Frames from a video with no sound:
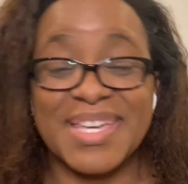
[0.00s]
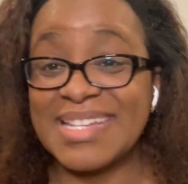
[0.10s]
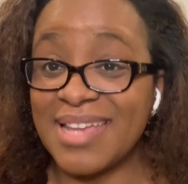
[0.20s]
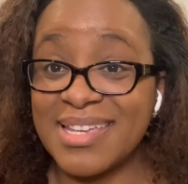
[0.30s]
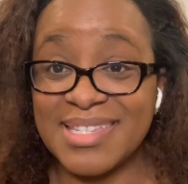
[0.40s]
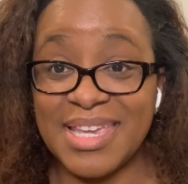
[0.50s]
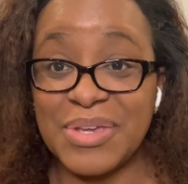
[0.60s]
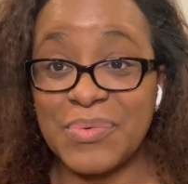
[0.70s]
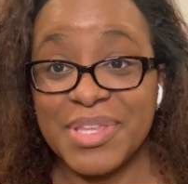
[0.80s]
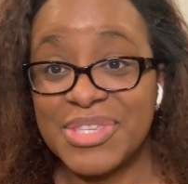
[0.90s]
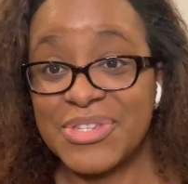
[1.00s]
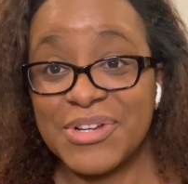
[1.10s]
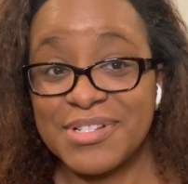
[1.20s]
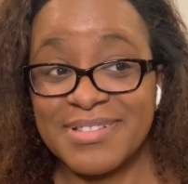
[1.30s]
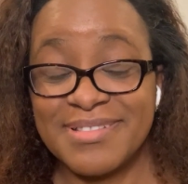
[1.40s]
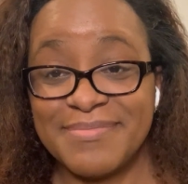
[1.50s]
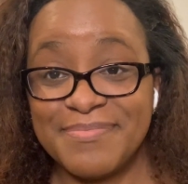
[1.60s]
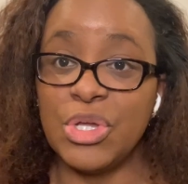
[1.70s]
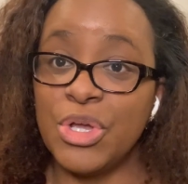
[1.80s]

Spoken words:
connecting with certain